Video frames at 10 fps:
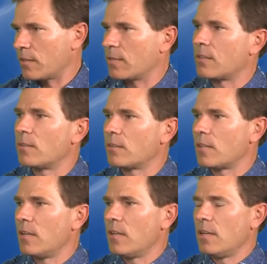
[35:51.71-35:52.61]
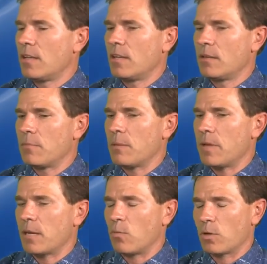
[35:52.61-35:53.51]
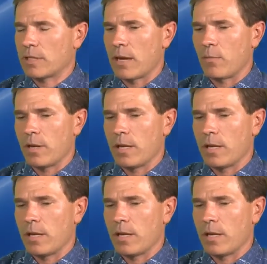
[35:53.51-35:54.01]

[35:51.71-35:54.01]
and and make it work that way.